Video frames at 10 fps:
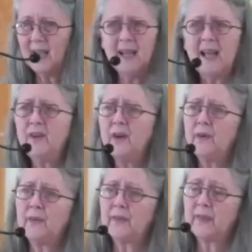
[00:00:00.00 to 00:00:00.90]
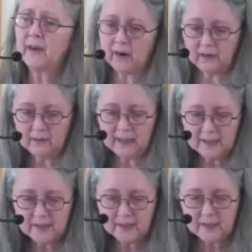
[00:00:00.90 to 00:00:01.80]
And I know that there are
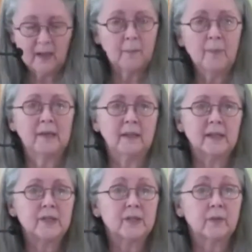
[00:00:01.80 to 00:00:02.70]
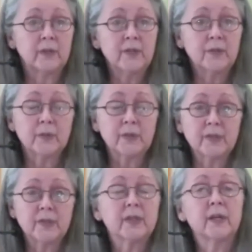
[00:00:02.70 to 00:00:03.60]
lists upon lists of resources.